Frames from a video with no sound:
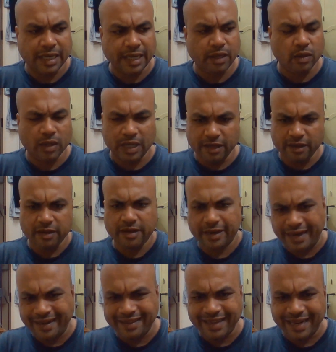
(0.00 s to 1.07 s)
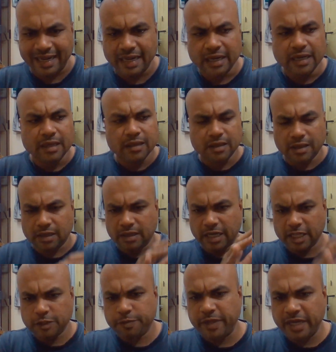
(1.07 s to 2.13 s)
I read that the
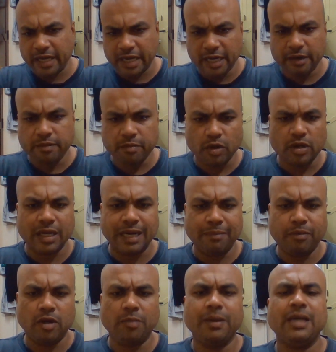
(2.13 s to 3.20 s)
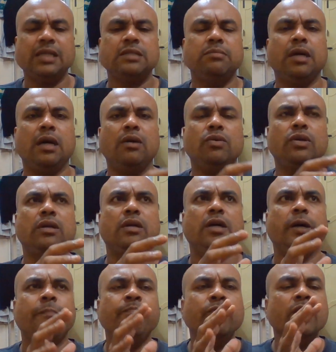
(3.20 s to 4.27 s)
HP EliteBook laptop has about
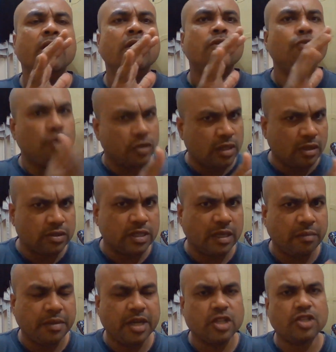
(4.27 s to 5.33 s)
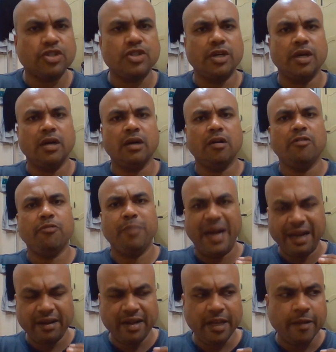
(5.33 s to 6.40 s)
4,000 mAh of
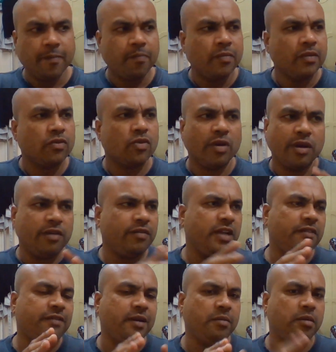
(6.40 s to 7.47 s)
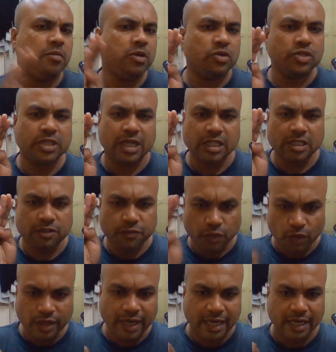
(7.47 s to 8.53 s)
battery. So even if I'm able to charge it
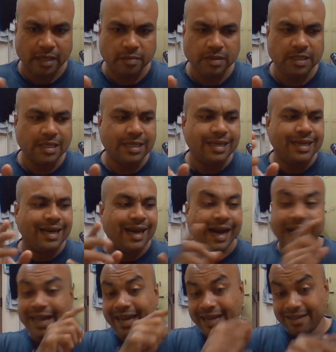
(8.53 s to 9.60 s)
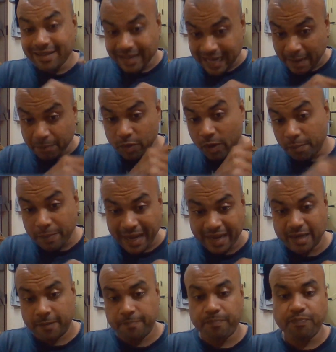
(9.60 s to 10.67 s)
4 times, I get the laptop
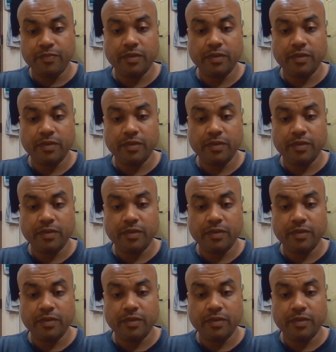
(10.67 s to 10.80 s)
backup